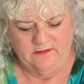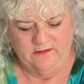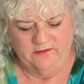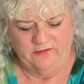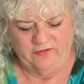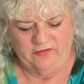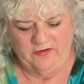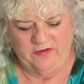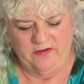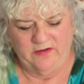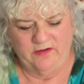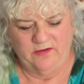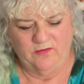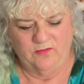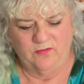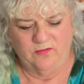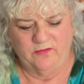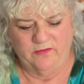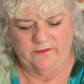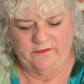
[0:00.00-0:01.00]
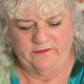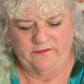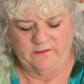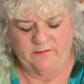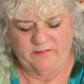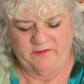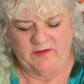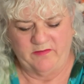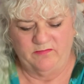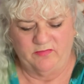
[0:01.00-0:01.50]
July, August,
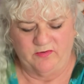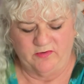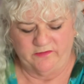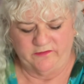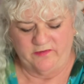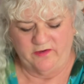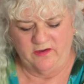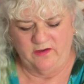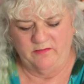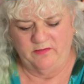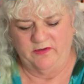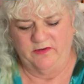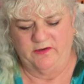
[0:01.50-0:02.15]
September, October,